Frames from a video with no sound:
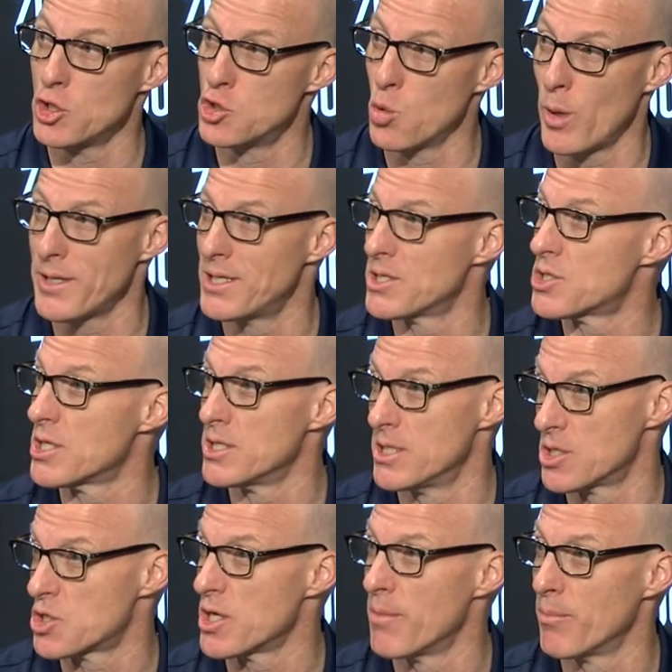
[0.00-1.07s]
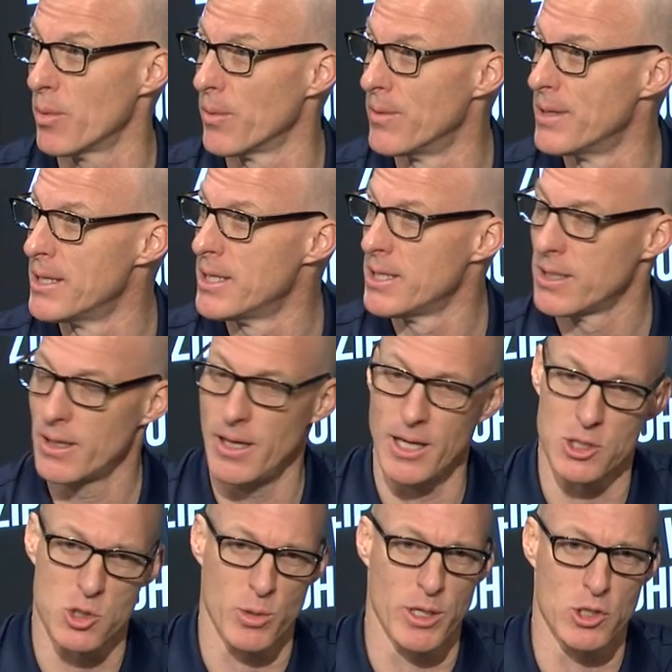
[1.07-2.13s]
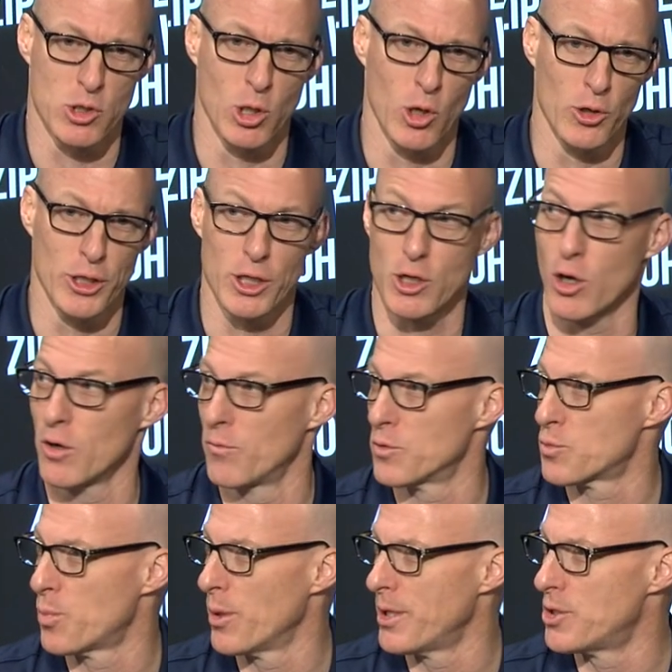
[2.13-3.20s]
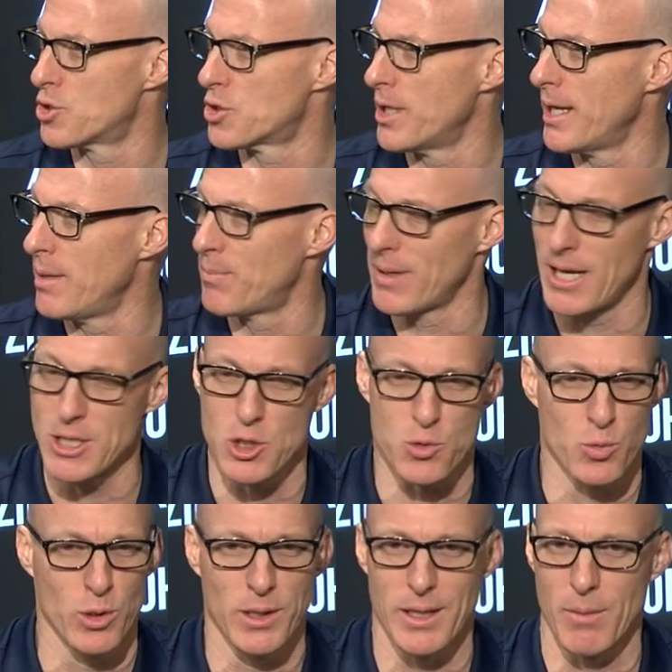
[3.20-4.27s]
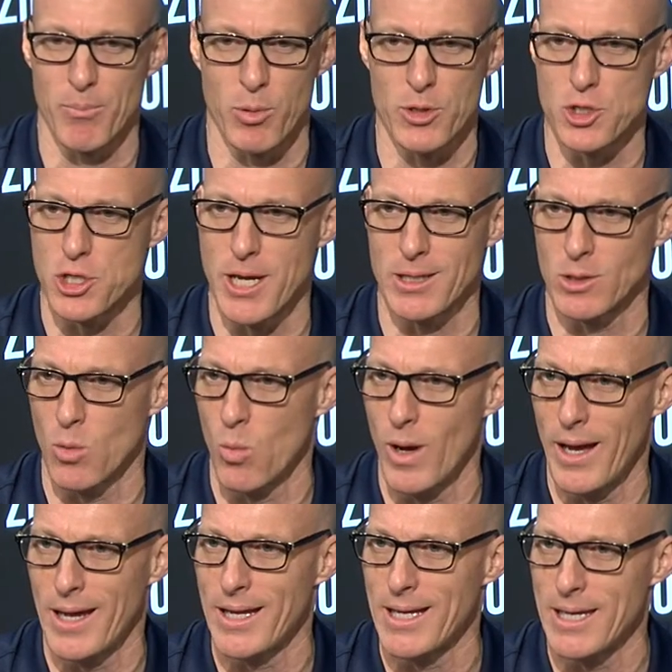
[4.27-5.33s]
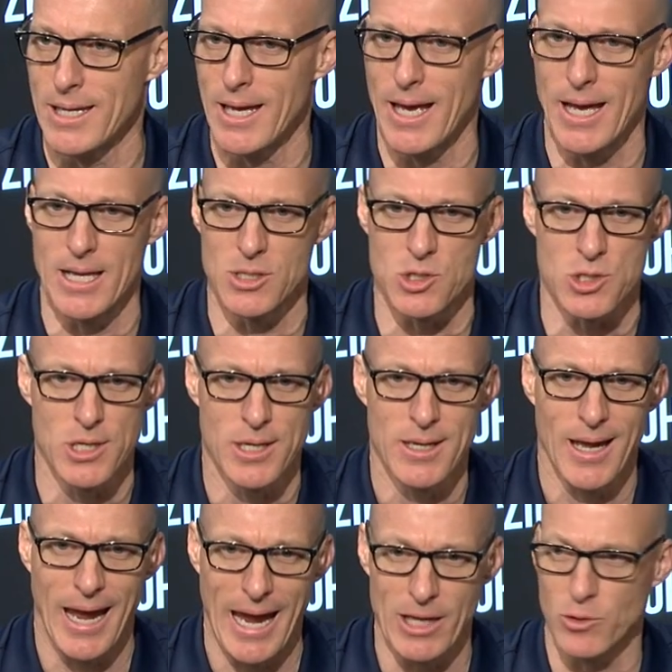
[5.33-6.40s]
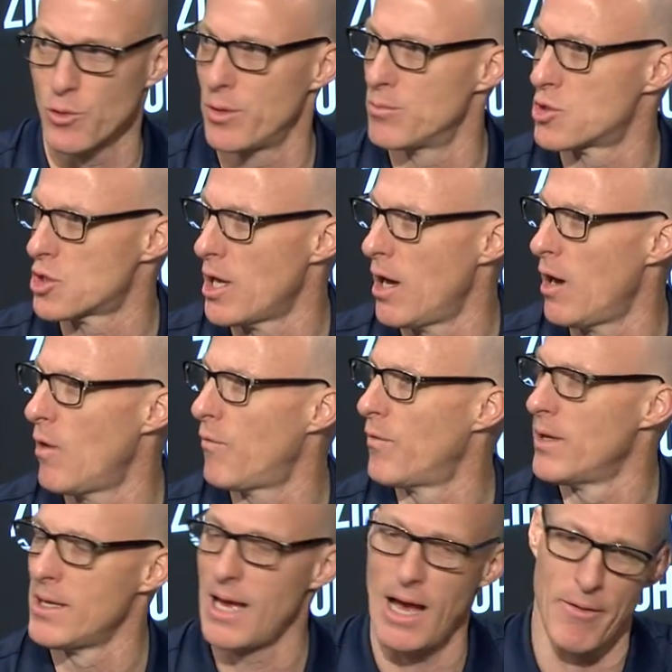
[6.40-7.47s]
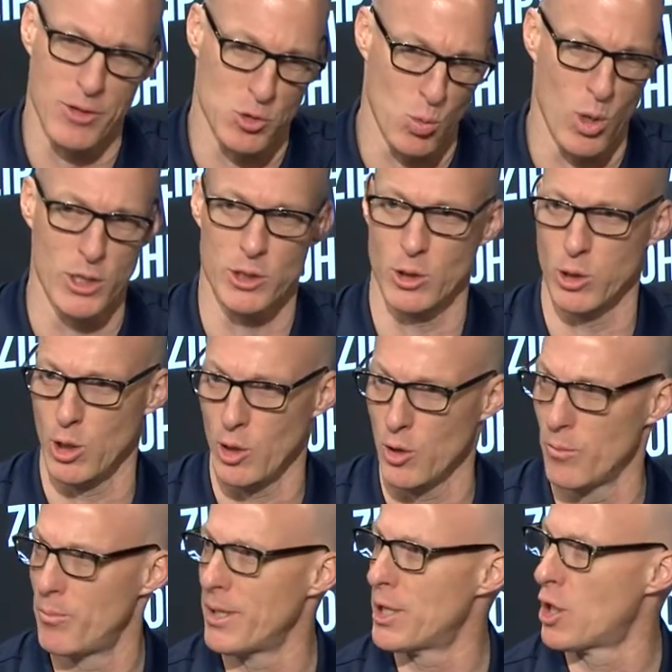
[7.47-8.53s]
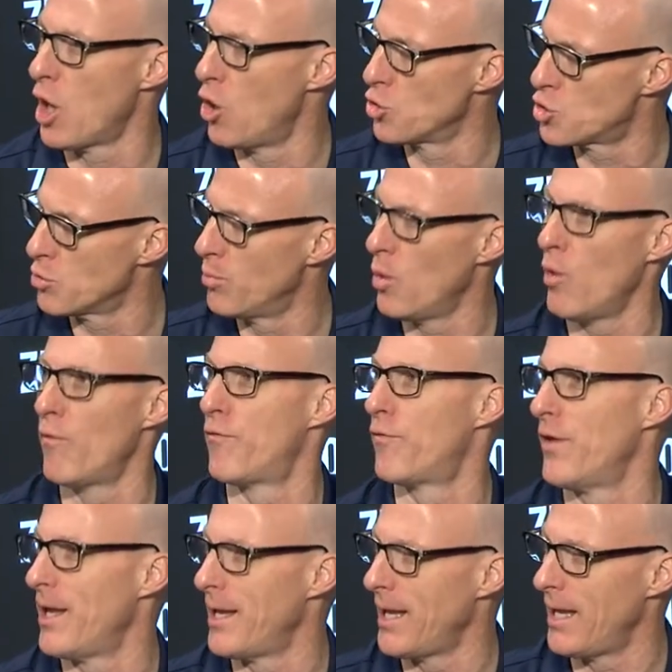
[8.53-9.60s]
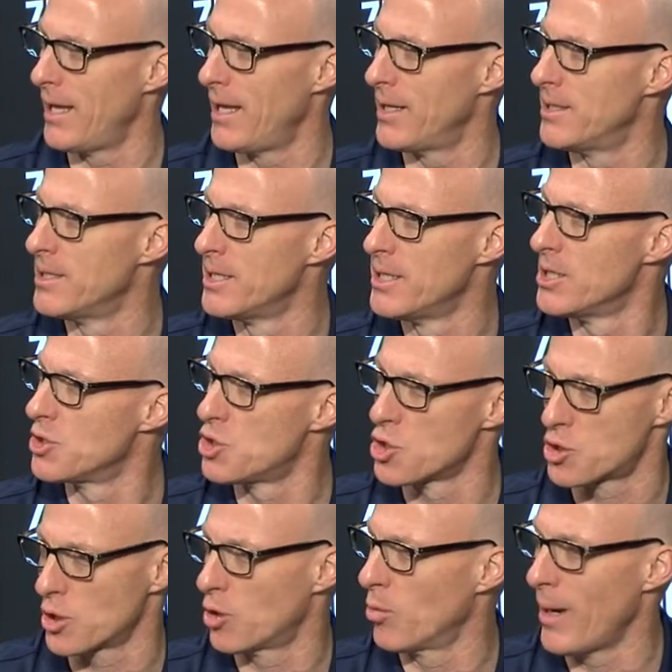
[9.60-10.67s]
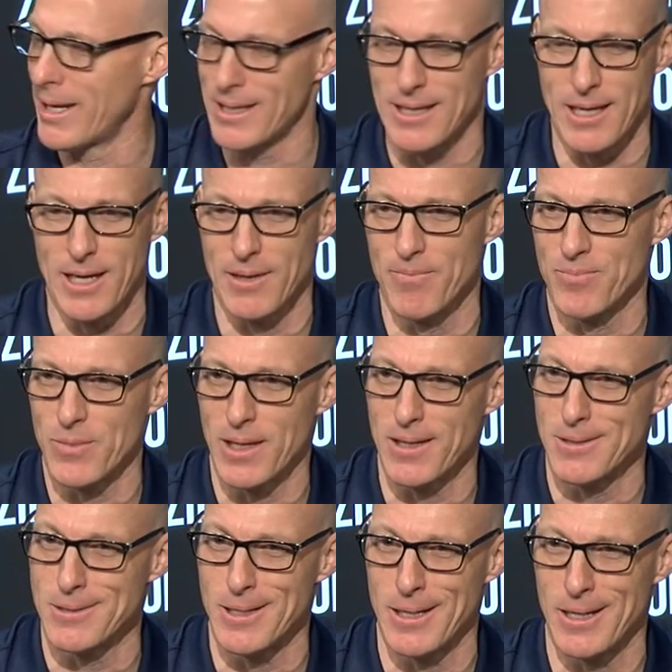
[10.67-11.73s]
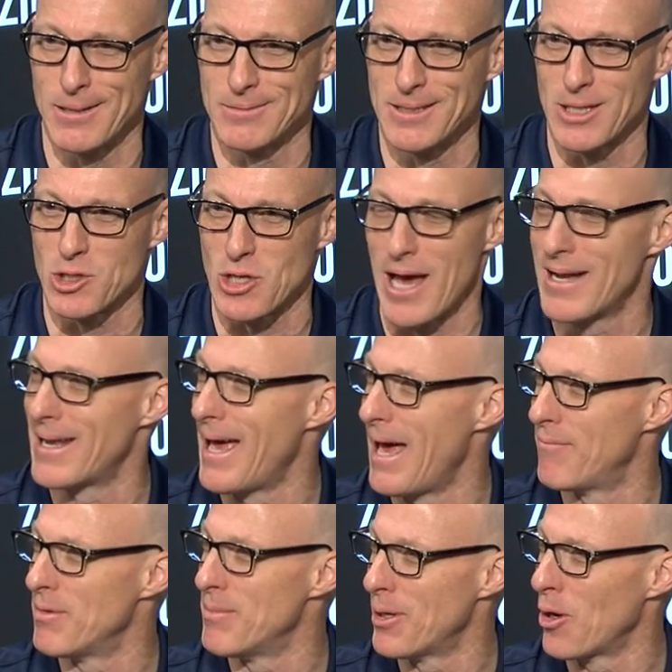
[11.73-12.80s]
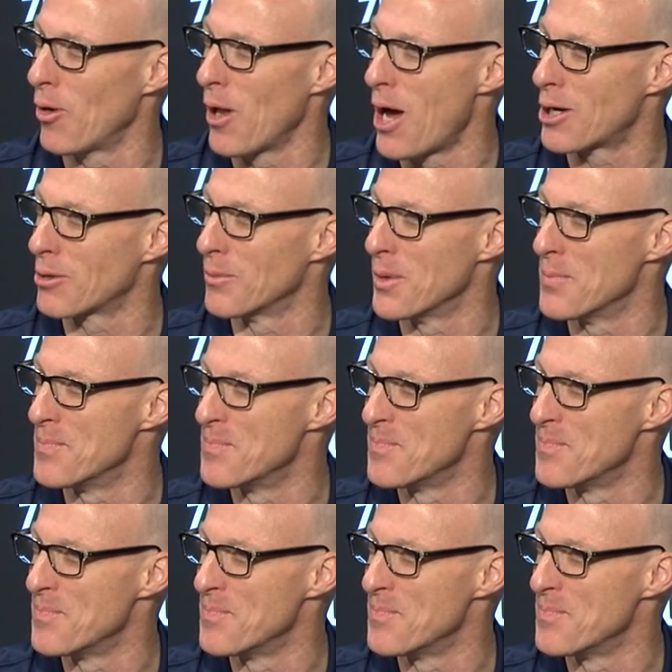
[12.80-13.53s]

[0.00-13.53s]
joined us in December, so his learning curve was pretty steep. And I just really appreciate the way he has handled himself, how he's wanted to learn, be coachable, fit in. Just a great kid, and excited to have him in our locker room.